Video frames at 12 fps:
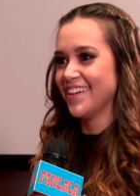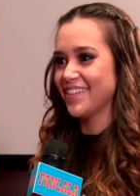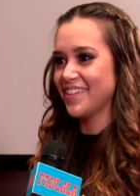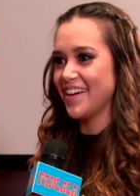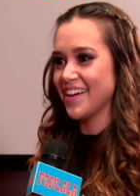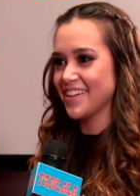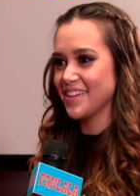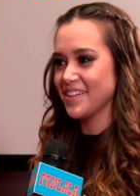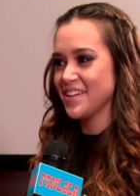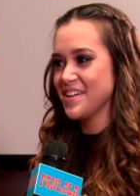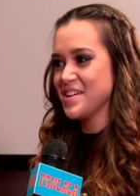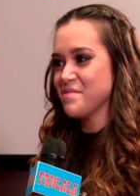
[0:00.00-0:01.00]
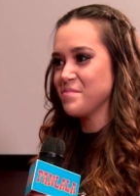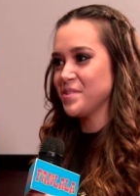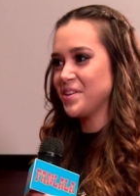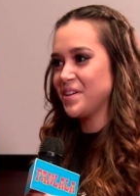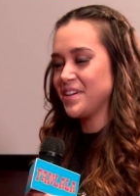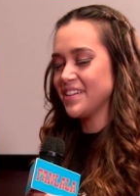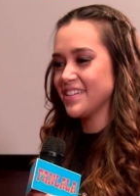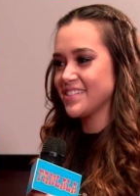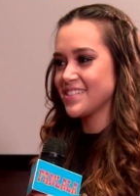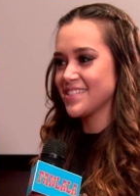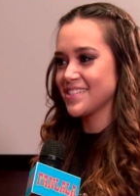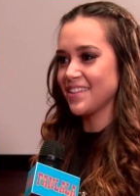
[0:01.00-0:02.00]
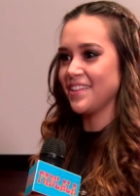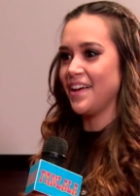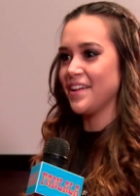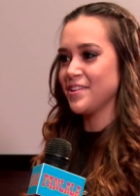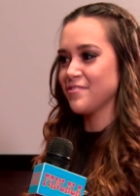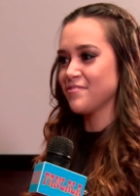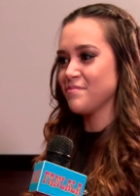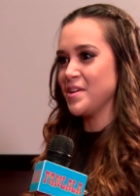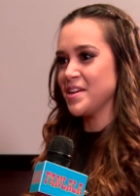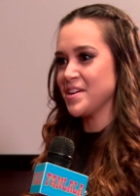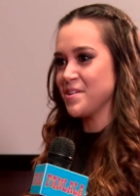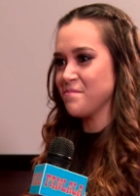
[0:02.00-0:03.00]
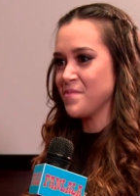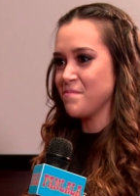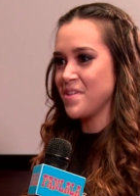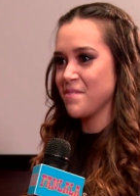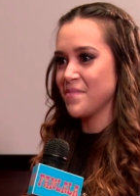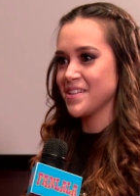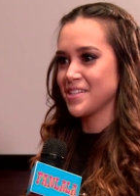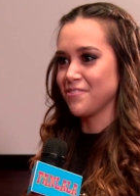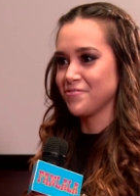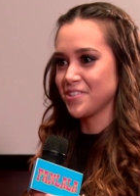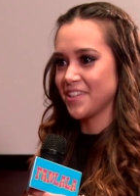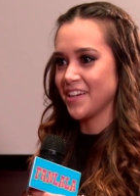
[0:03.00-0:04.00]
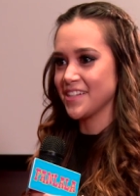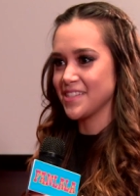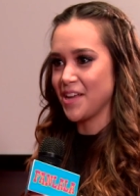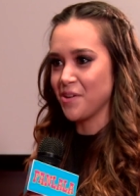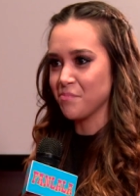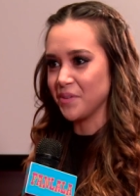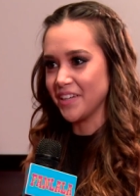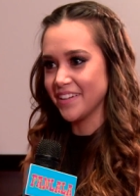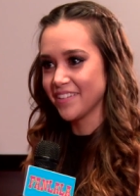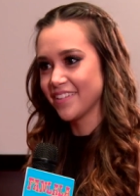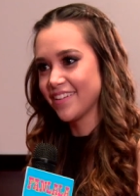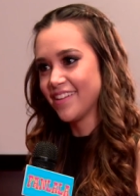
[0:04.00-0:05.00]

or I could put on just a lot of makeup and make myself look like a zombie.